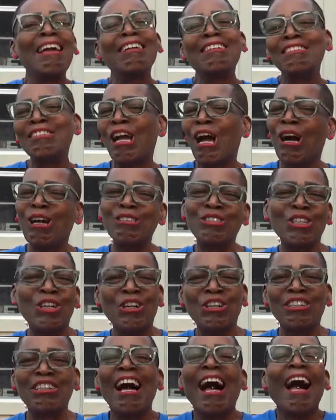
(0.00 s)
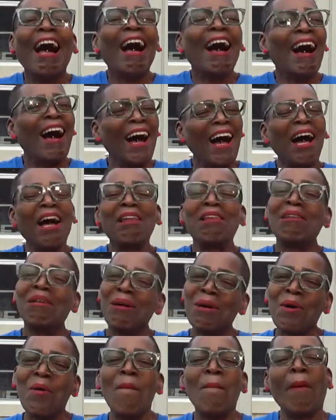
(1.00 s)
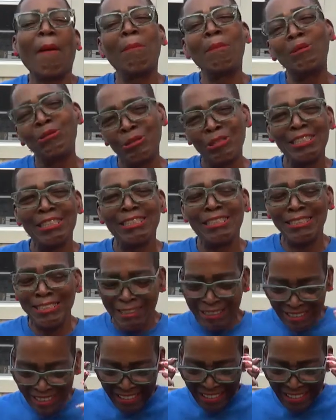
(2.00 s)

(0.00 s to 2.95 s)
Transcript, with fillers: Y'all know I love my Marines.